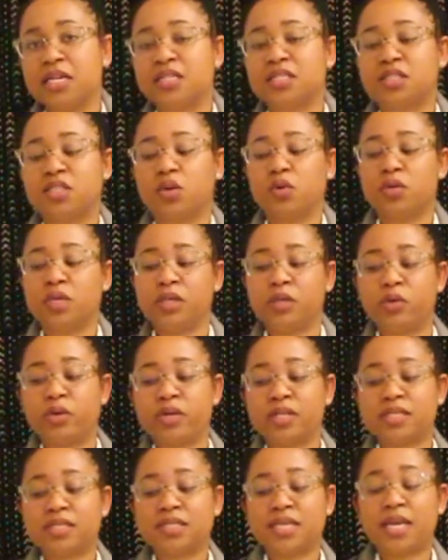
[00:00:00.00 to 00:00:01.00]
So in order
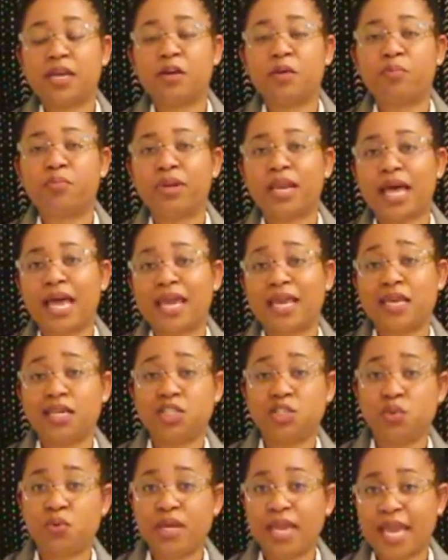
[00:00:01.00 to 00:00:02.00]
to stay compliant
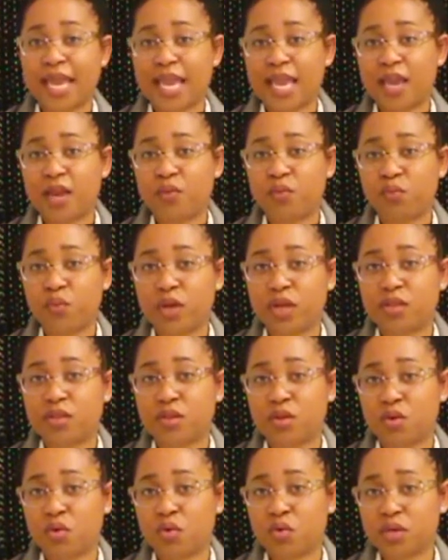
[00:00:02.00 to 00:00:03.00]
as you can with
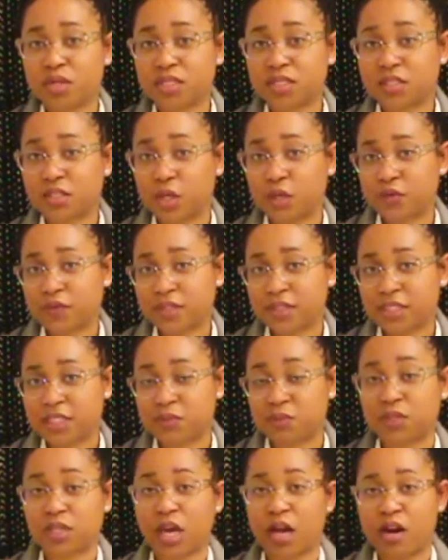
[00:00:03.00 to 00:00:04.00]
your services,
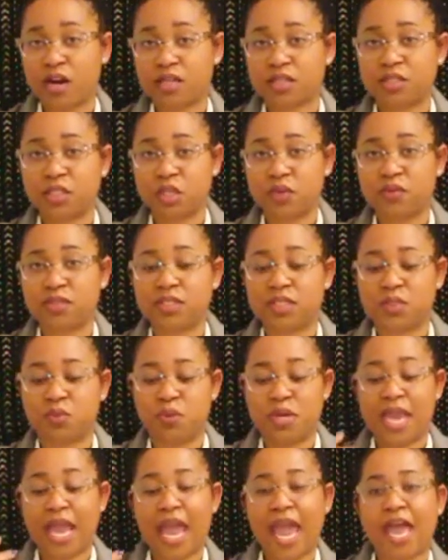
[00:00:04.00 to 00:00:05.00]
with our services,
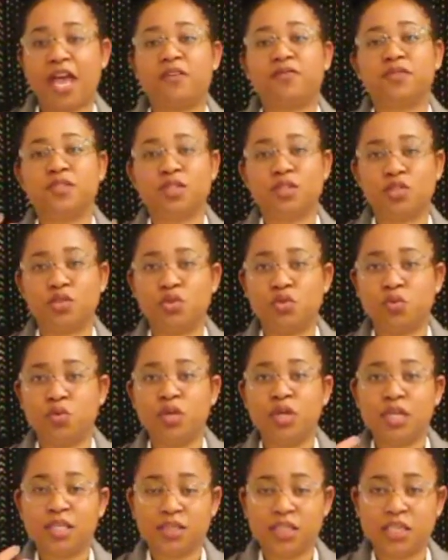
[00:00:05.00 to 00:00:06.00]
we have to do
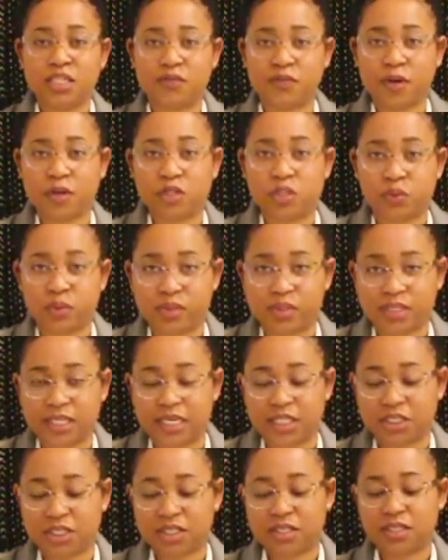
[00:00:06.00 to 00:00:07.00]
these virtual
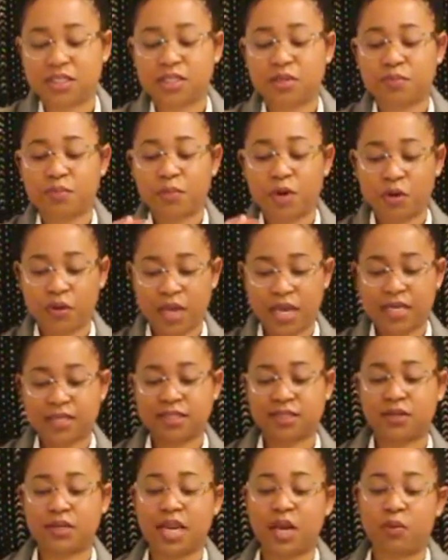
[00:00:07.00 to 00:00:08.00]
sessions. Okay,
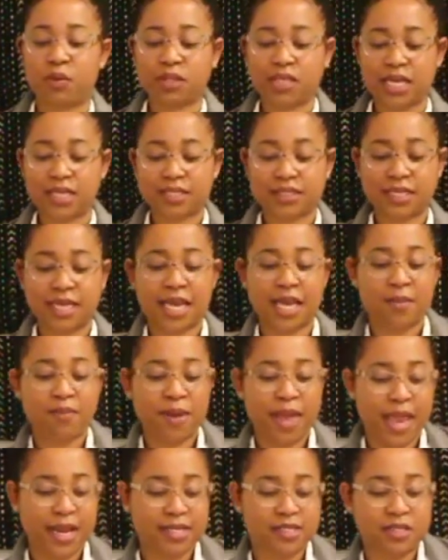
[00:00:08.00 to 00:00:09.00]
so now with that said,
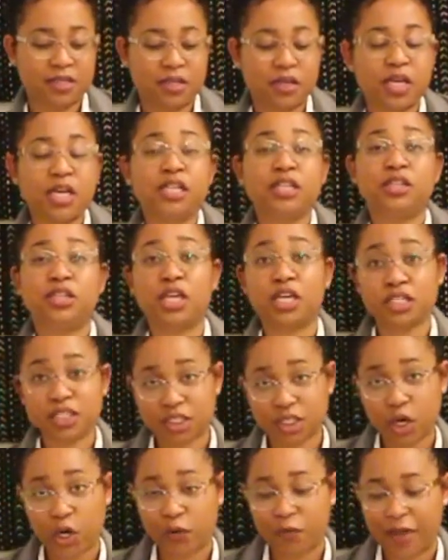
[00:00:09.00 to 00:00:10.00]
back to the
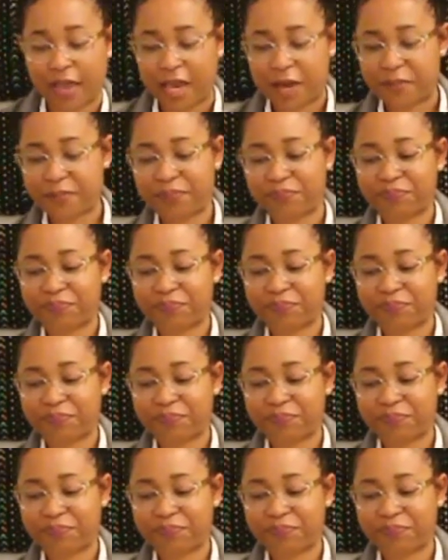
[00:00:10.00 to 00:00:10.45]
survey.